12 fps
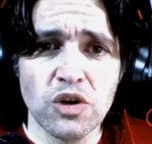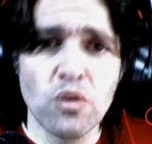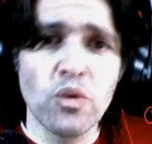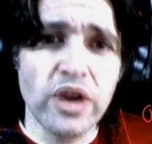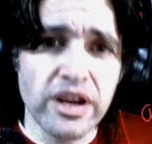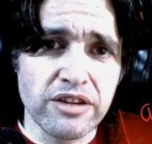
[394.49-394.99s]

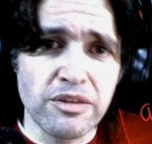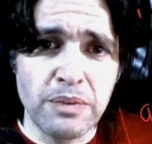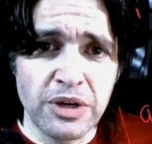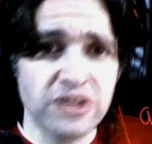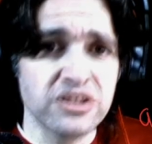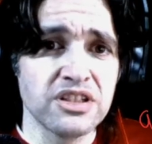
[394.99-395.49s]
where the
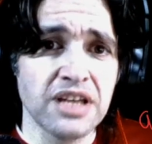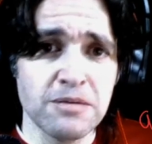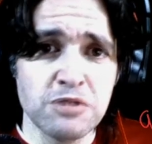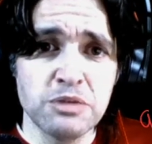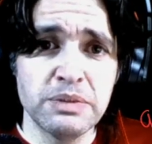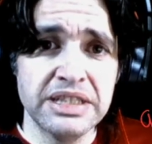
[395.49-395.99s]
person I'm
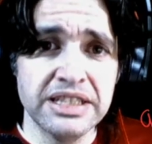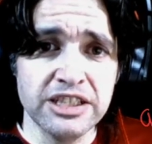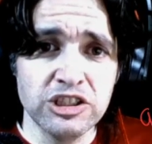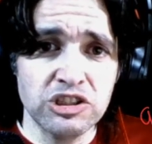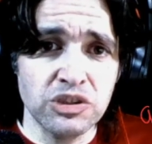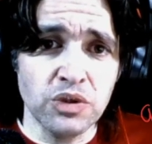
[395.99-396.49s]
speaking
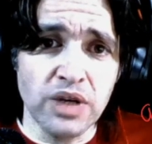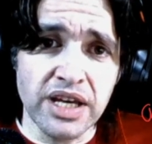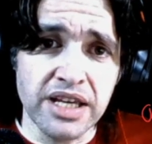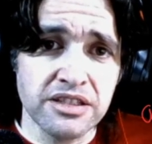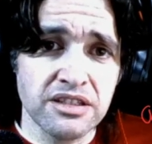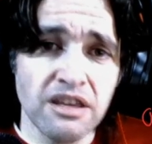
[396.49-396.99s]
to
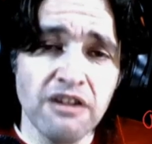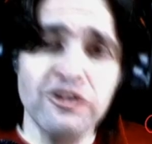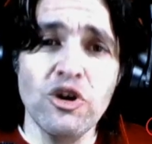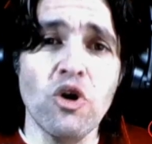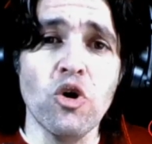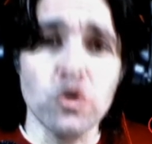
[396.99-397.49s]
is.
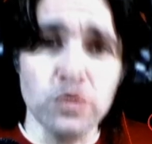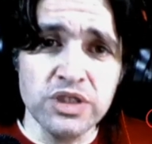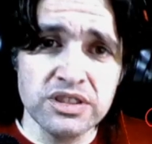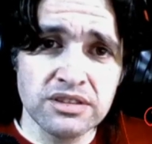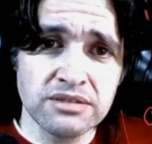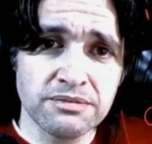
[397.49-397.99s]
Not
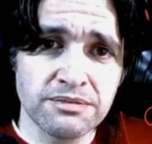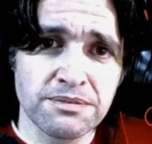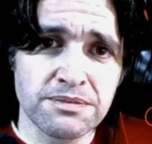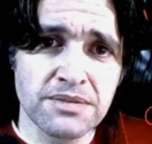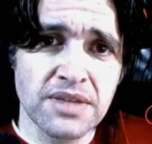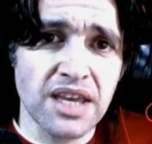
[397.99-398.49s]
always.
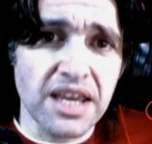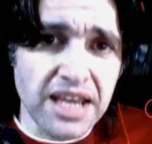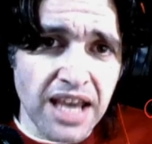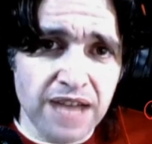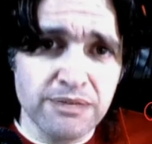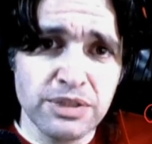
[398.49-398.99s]
It
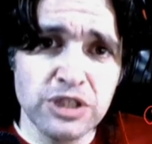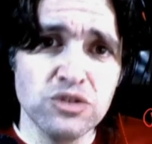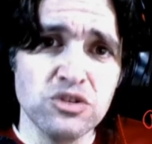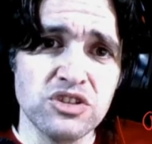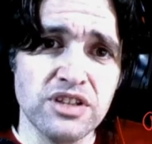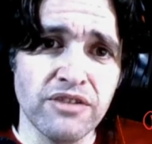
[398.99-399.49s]
can be
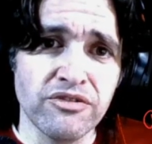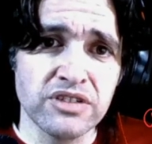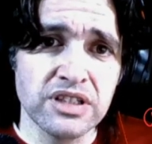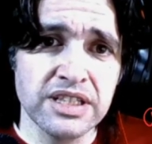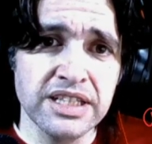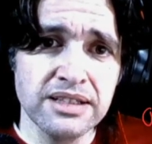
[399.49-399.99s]
used
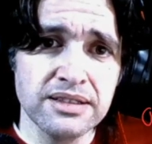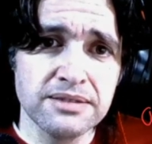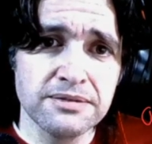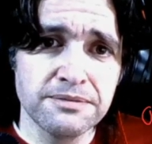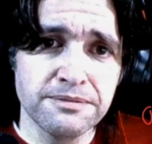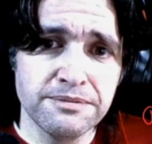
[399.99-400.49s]
differently.
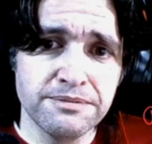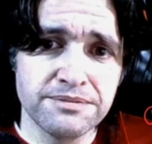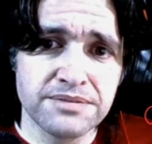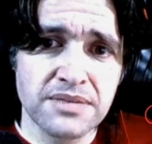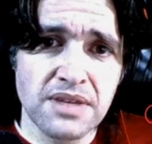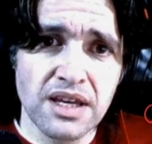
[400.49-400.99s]

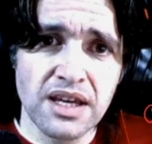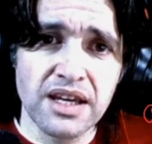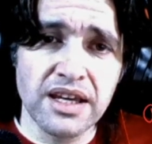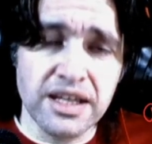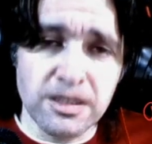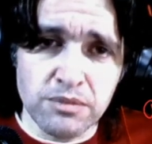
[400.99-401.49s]

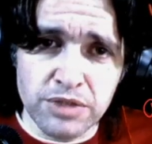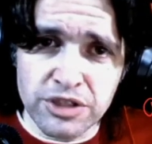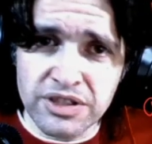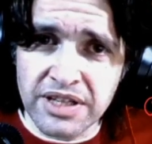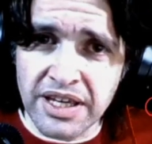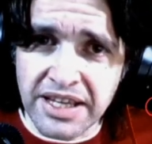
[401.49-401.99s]
It
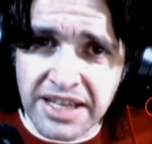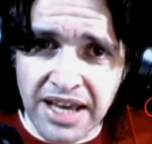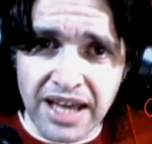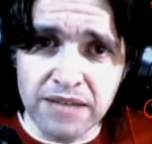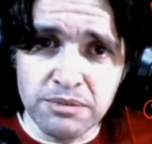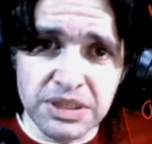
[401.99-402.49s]

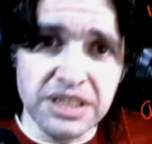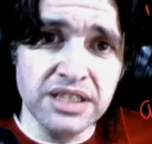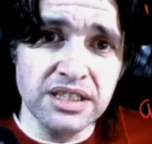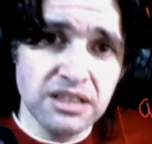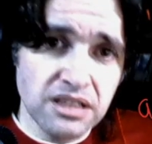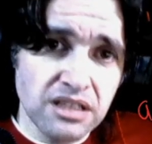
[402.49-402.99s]
can be
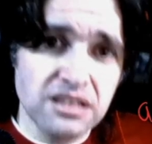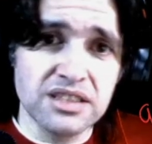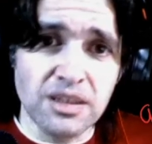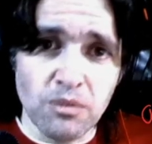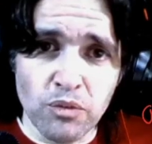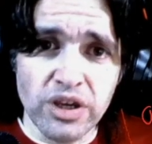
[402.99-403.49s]

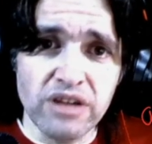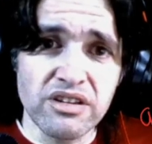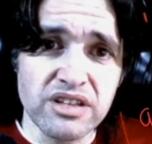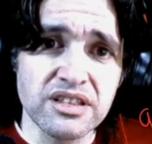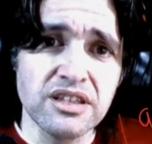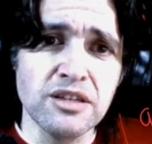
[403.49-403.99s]
somewhere
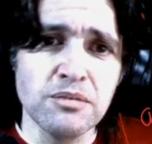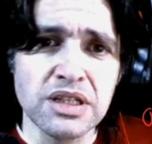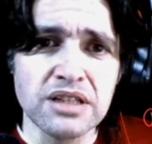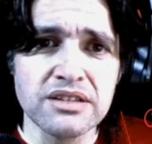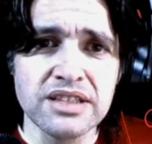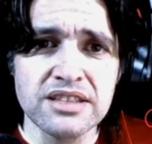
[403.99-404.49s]
that's in the
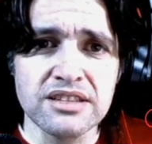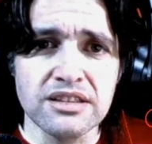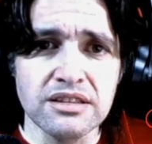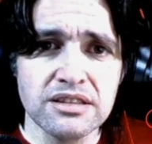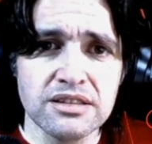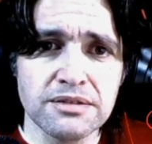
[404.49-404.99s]
middle
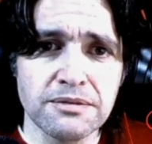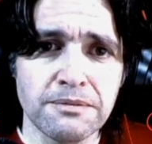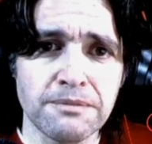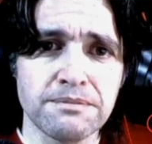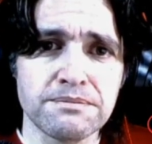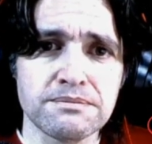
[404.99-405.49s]
distance.
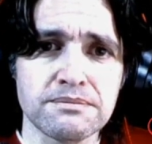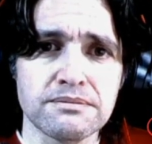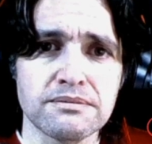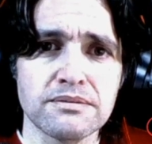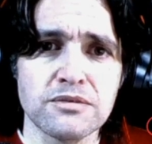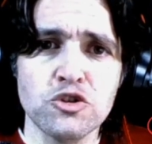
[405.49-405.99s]

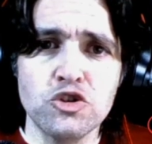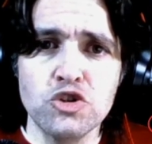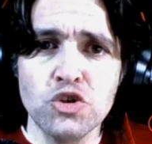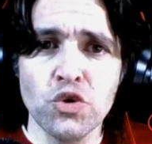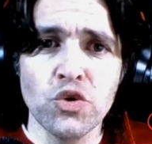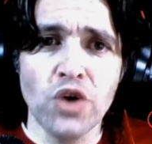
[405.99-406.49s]
The
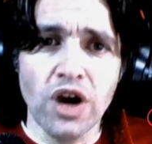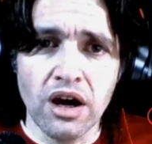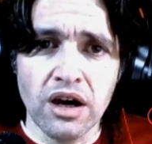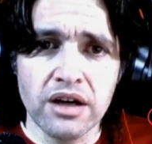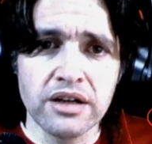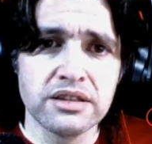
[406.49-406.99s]
two
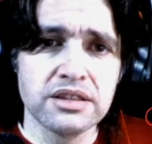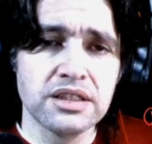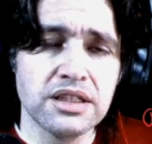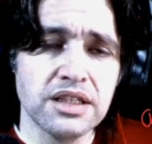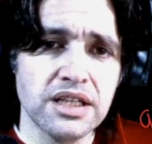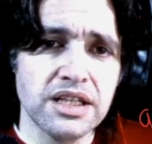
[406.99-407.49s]
are
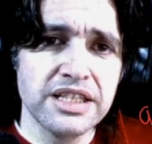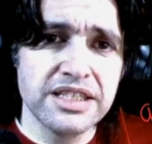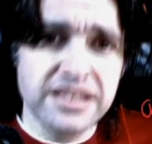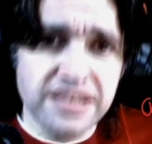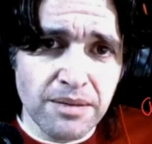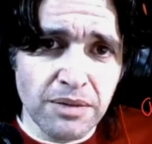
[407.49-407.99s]

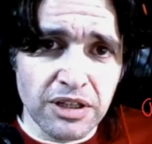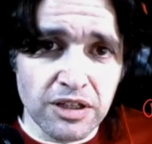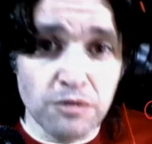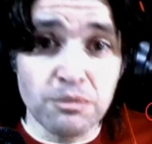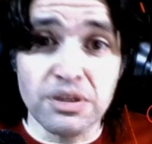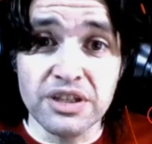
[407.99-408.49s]
similar
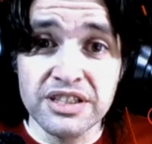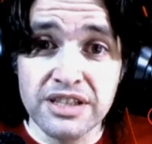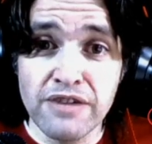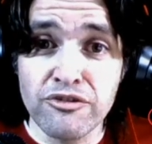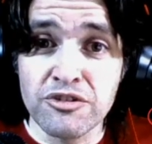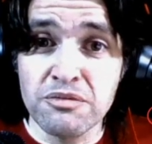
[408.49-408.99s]
but
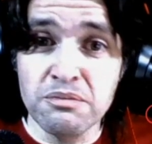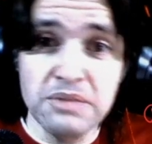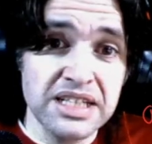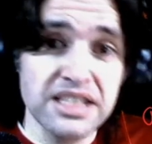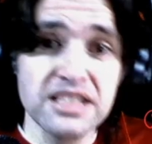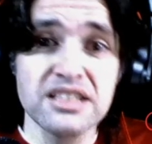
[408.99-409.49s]
different
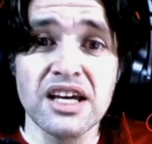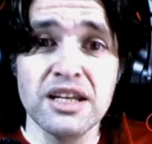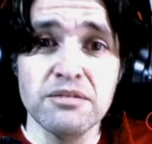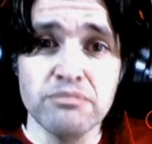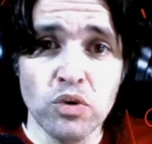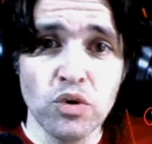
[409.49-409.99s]
meanings,
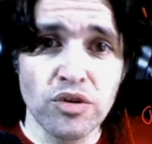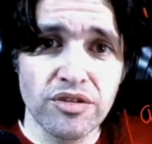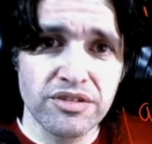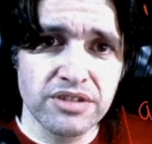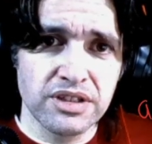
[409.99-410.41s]
and both